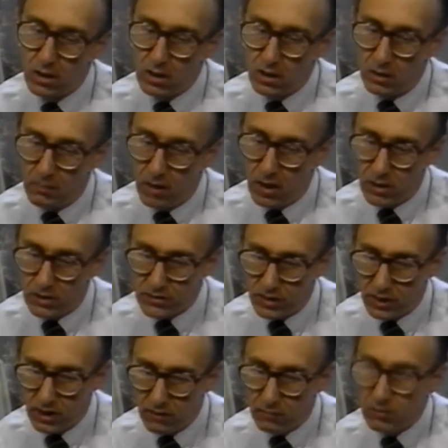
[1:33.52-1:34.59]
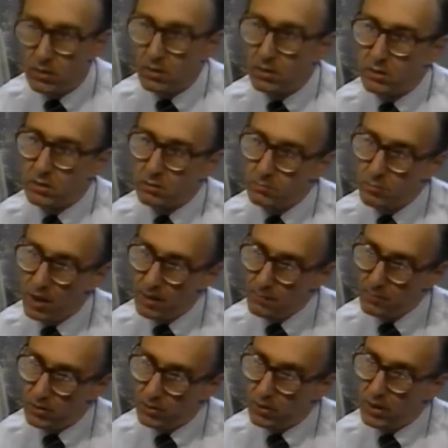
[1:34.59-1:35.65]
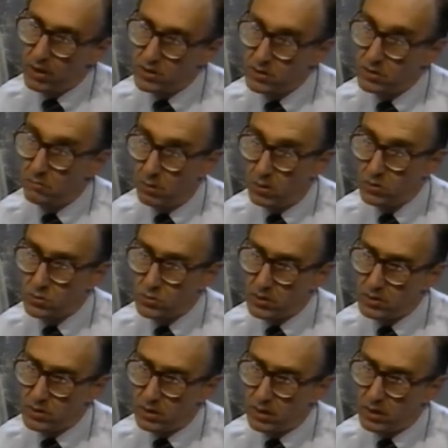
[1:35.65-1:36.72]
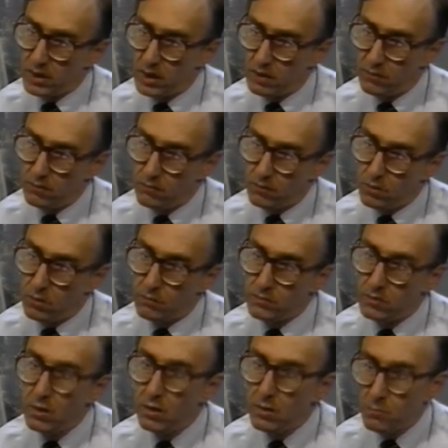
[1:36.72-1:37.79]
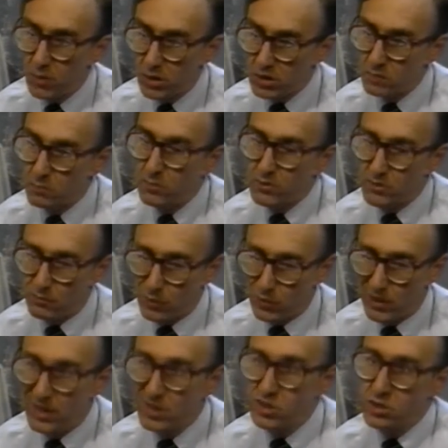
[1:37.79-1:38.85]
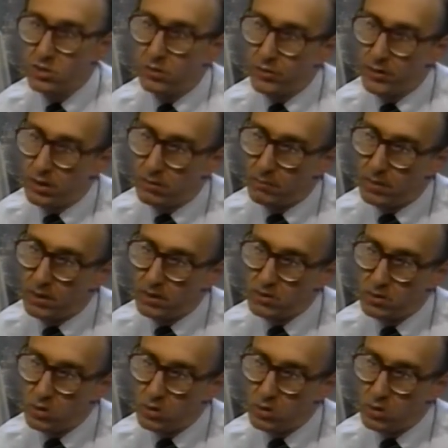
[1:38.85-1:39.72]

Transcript: the models that have been popularized most recently have involved principles of relational database,